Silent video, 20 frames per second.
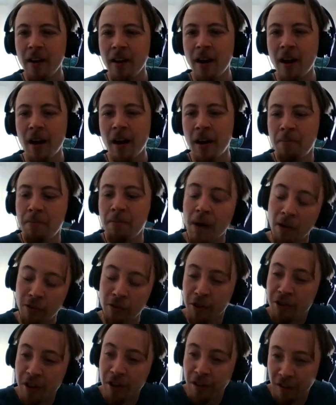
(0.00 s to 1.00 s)
I
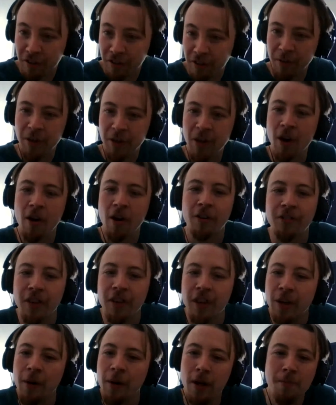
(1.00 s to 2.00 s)
was interested in
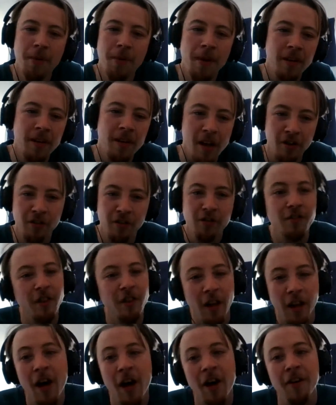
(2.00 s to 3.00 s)
cinematography quite a bit, as
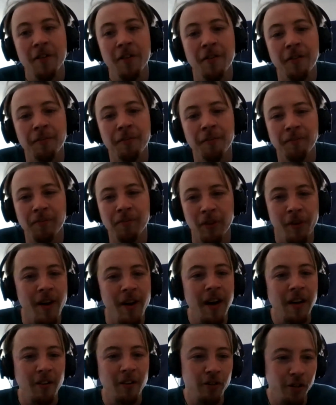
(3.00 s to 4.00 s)
a lot of
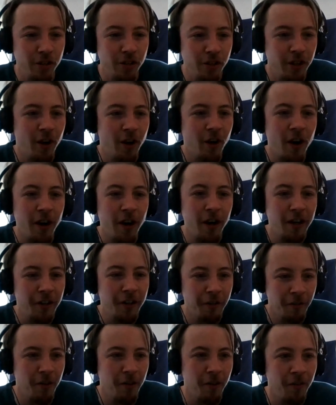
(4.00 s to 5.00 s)
directors usually are.
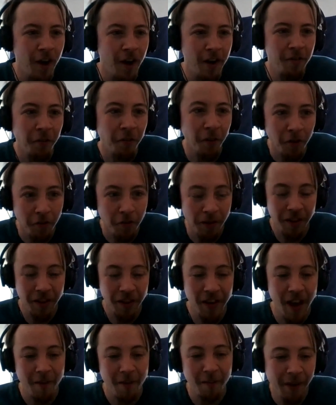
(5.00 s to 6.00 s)
You're very involved with the
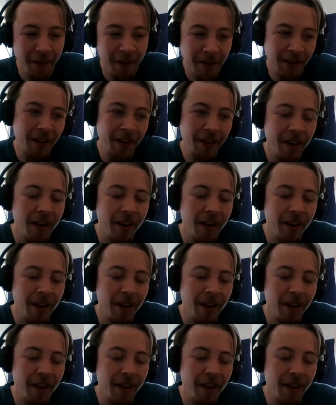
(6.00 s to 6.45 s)
camera.